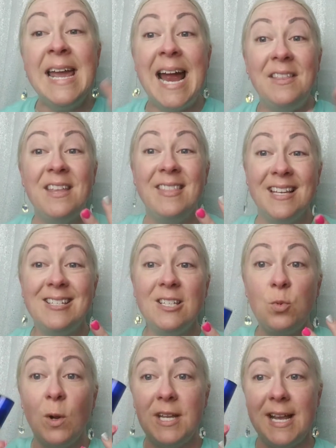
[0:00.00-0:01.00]
And then this is
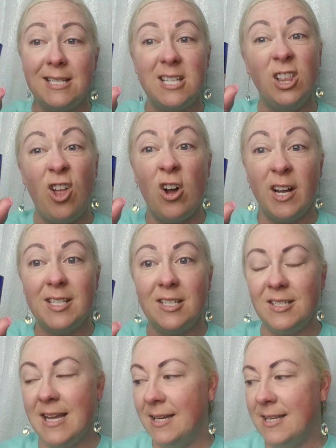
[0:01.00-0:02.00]
what takes the longest to
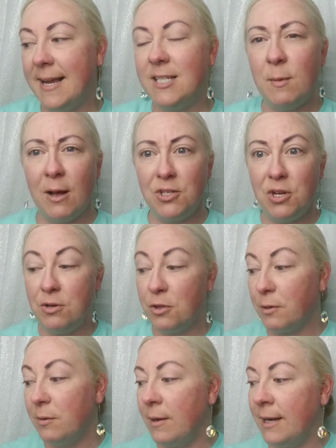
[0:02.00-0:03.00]
set. It takes about 2 to
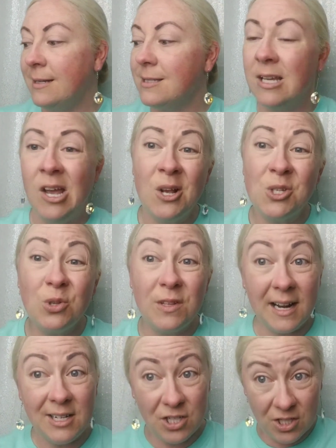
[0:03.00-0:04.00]
3 minutes. So then
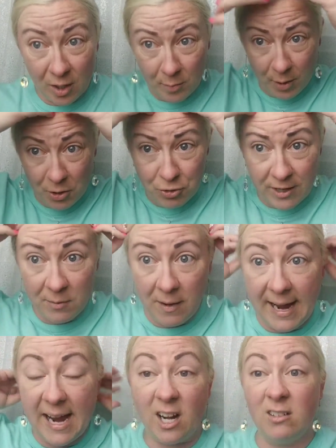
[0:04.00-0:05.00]
I just start blow drying my
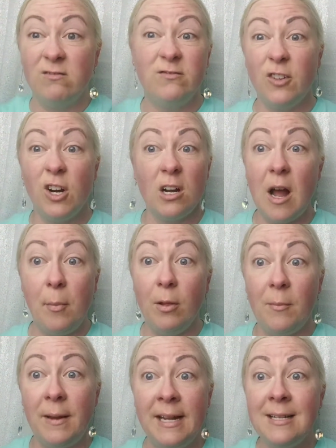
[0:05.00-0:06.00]
hair for a couple
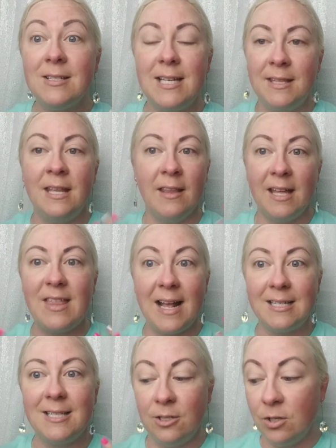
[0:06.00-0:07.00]
of minutes and then let
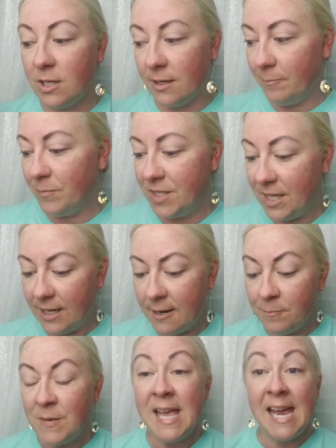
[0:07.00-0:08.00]
that Silk sit
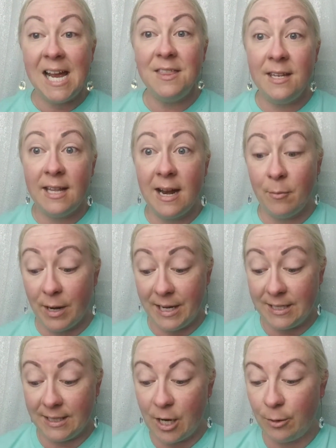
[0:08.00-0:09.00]
in, and then I'm ready
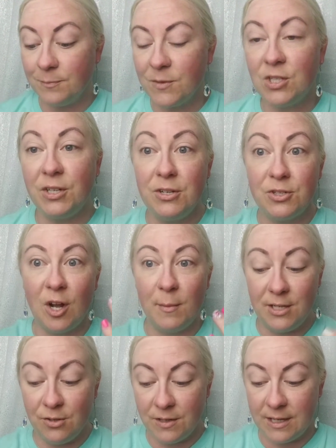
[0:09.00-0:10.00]
to go. So you saw me
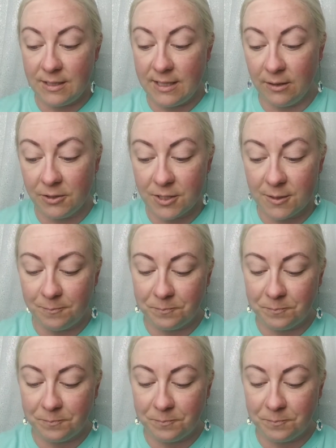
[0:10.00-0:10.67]
do the concealers.